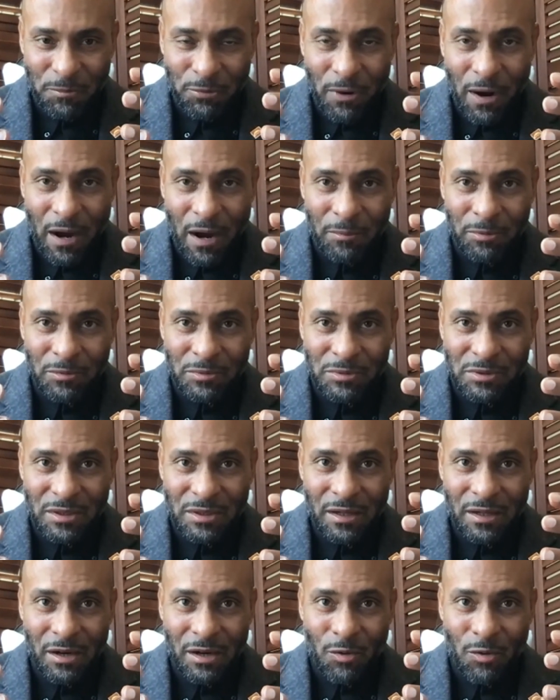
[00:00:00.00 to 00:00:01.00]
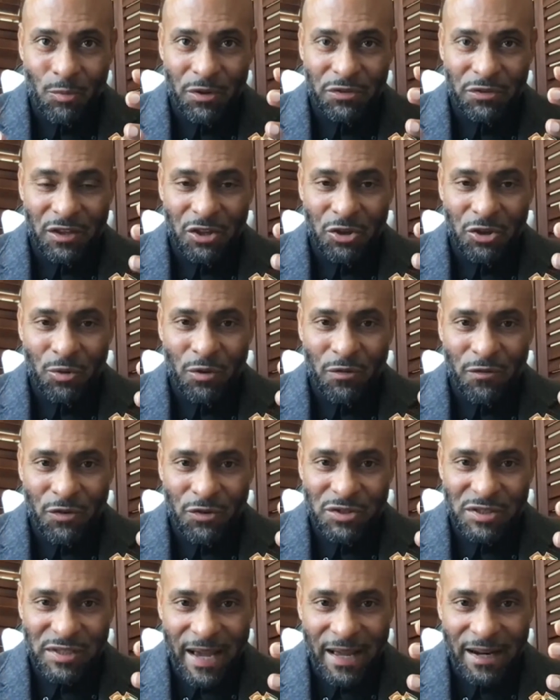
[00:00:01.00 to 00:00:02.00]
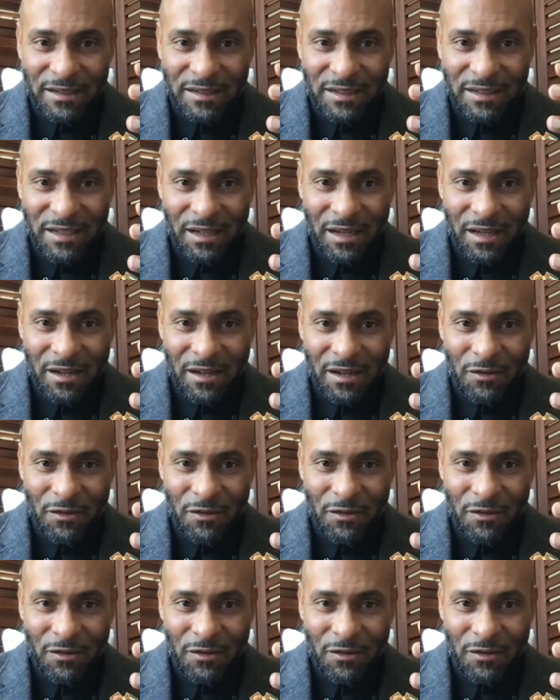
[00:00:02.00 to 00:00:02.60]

problems with the universality